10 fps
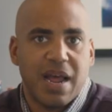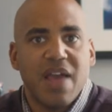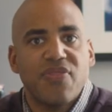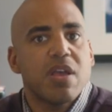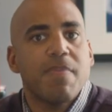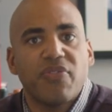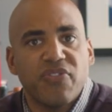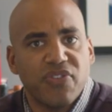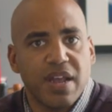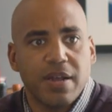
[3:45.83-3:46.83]
I think about
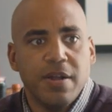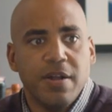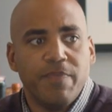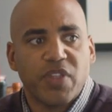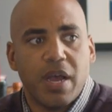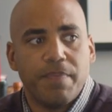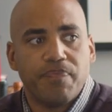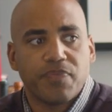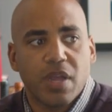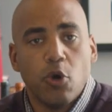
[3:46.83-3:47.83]
this like
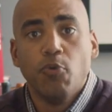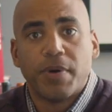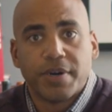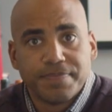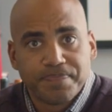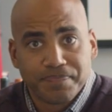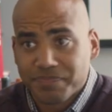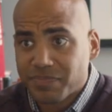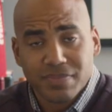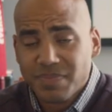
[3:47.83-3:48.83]
um, Uber
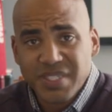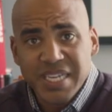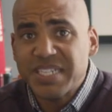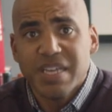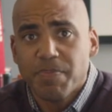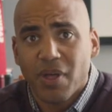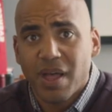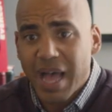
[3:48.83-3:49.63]
it's simple.